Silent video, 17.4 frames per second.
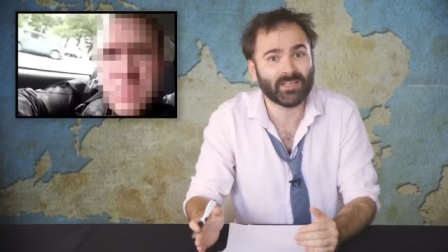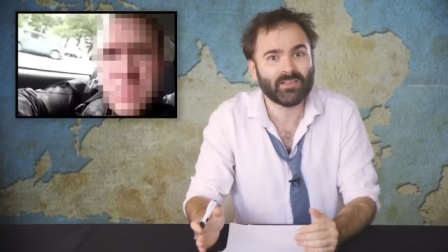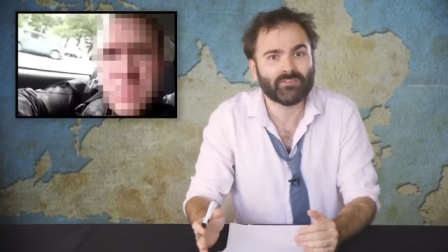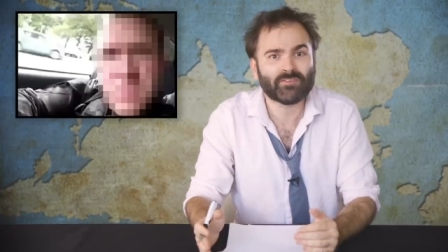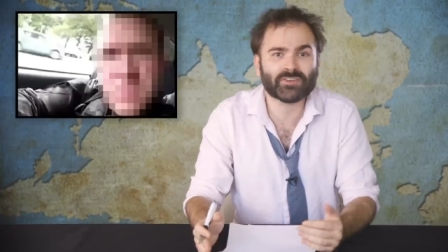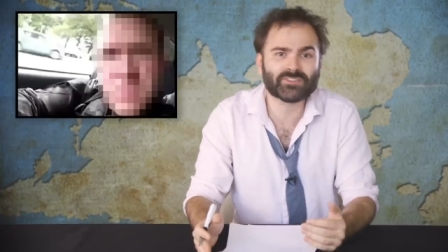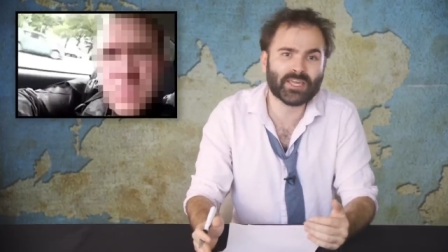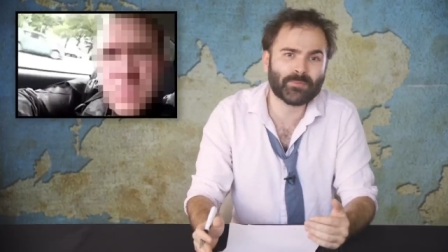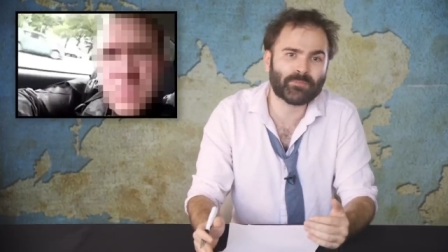
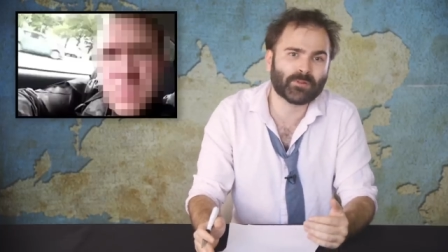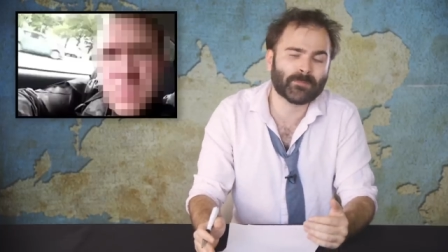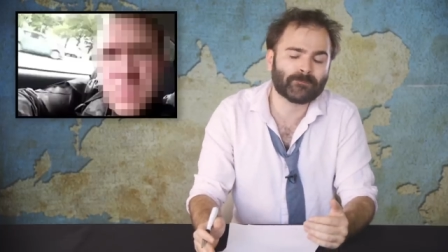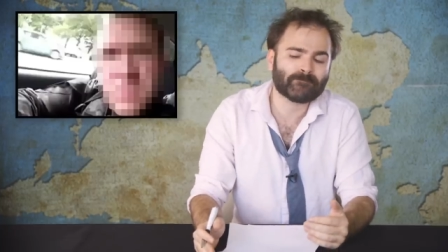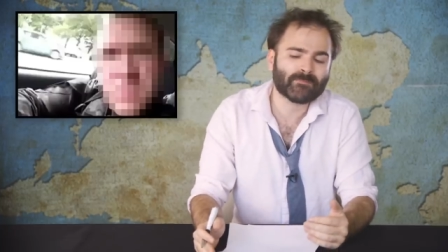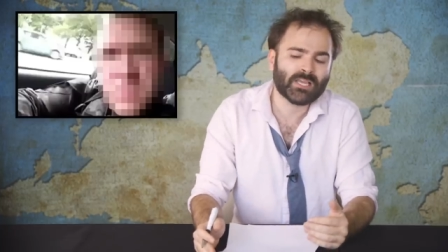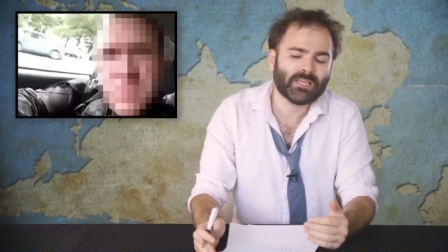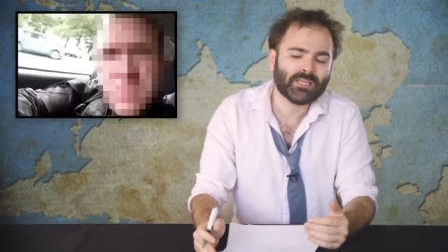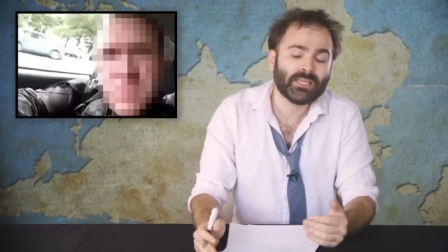For example,
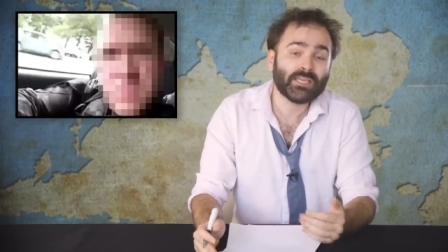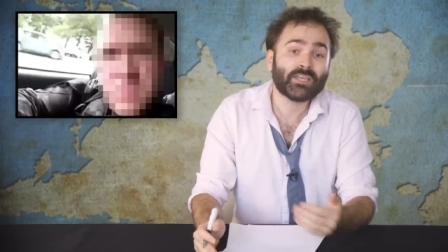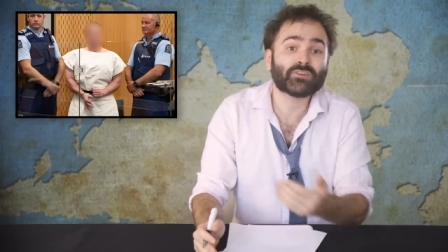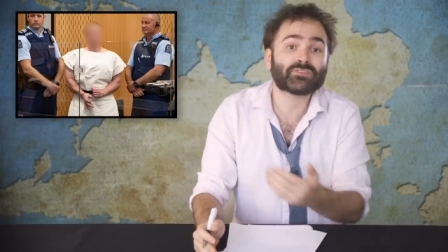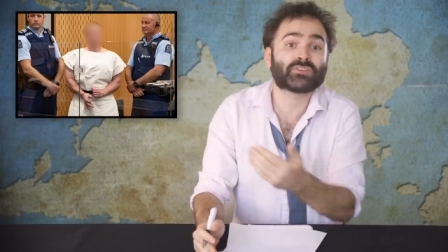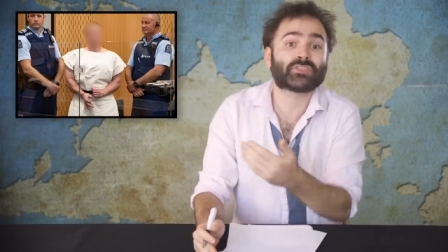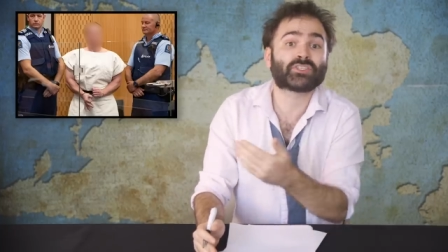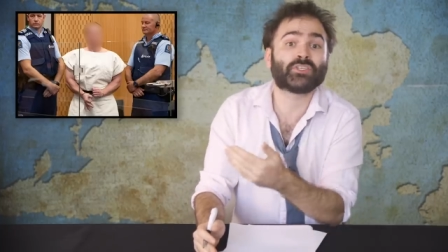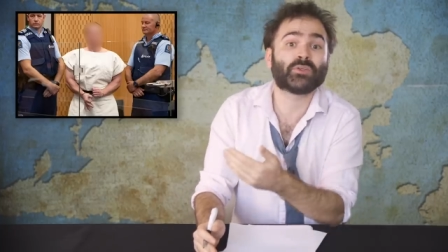
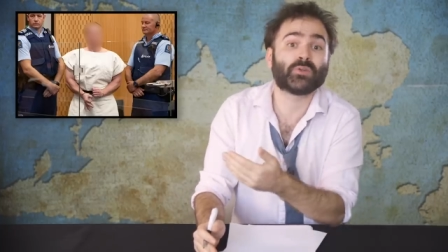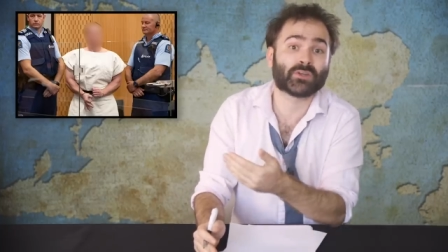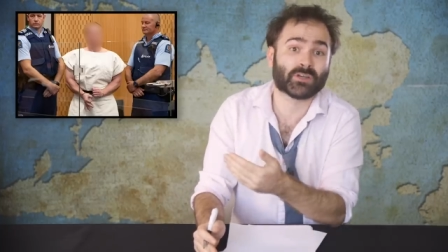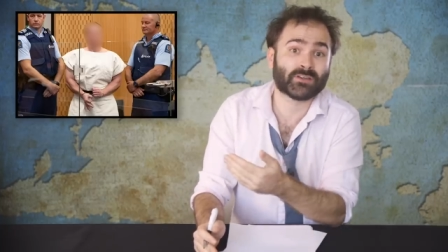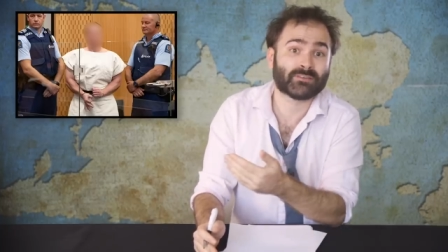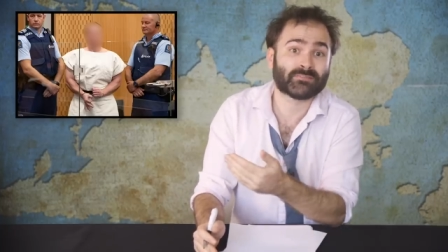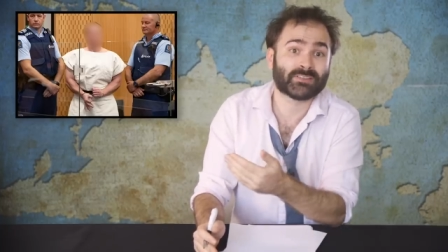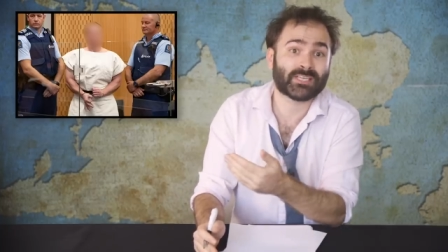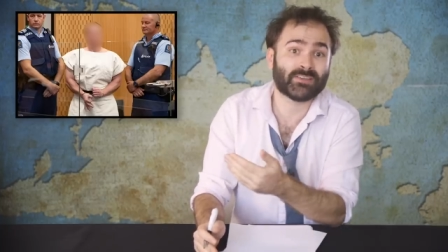here's the
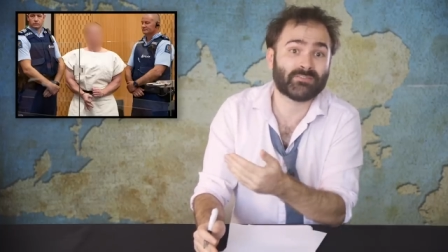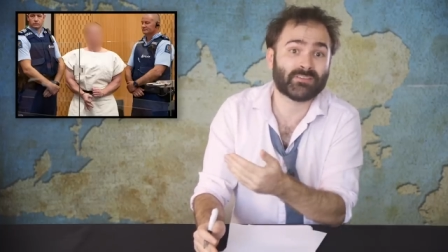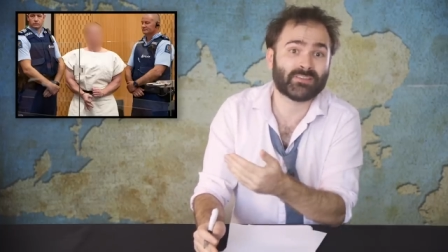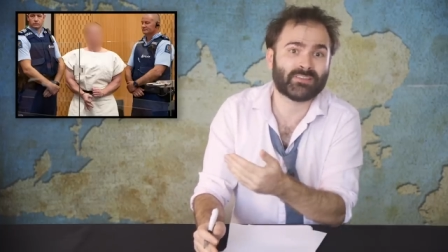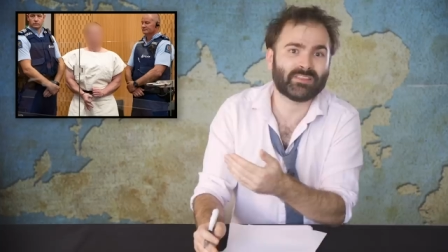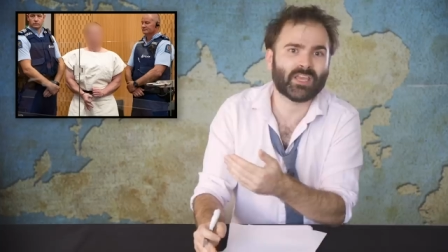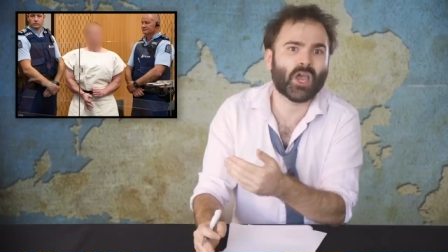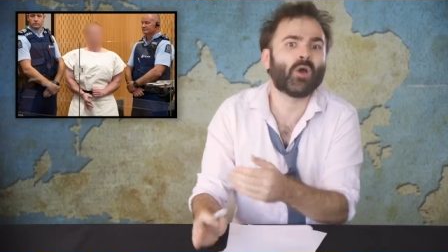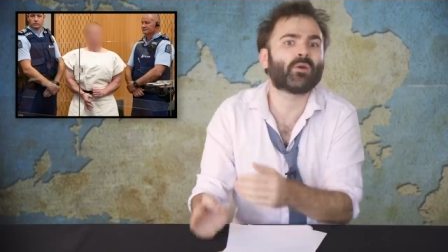shooter giving
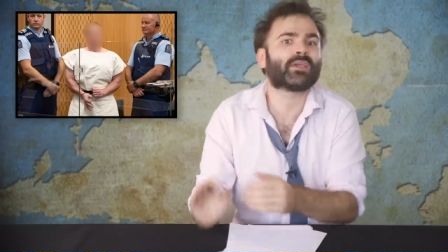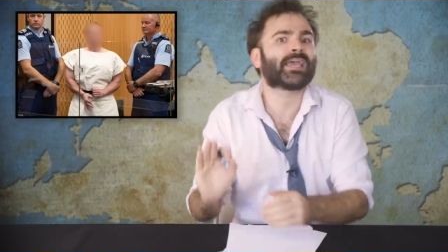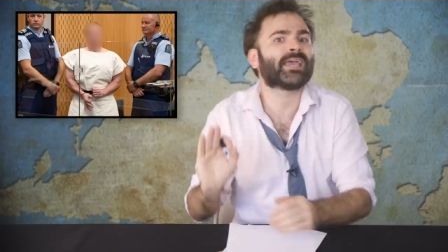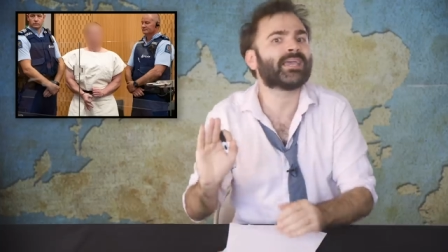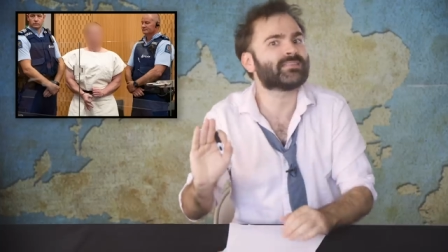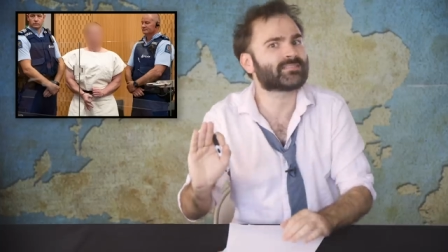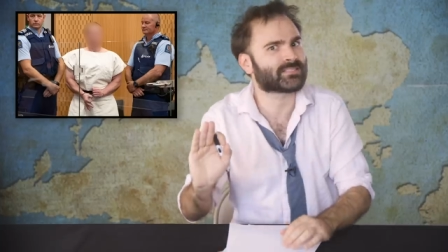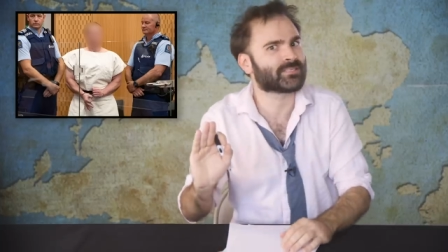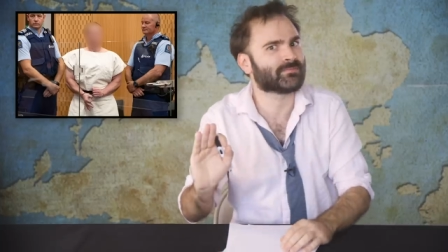the
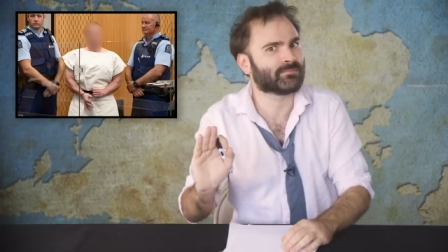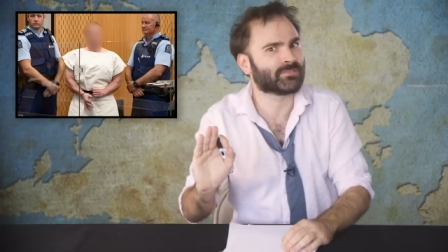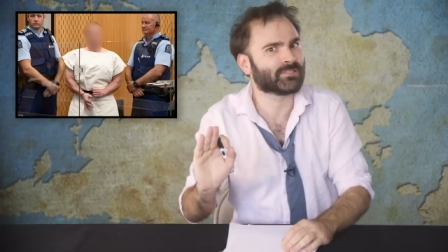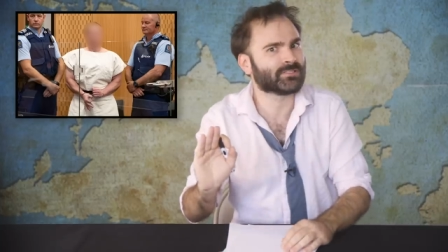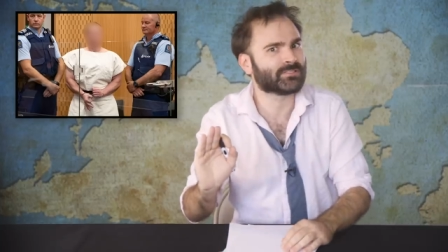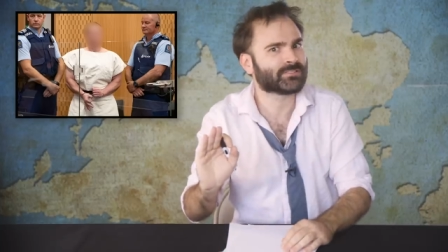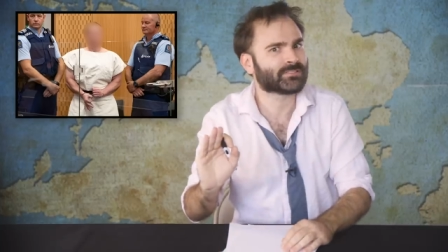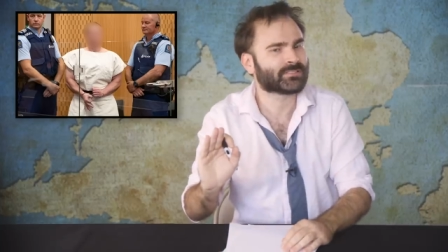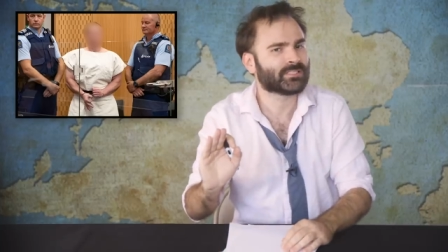OK symbol.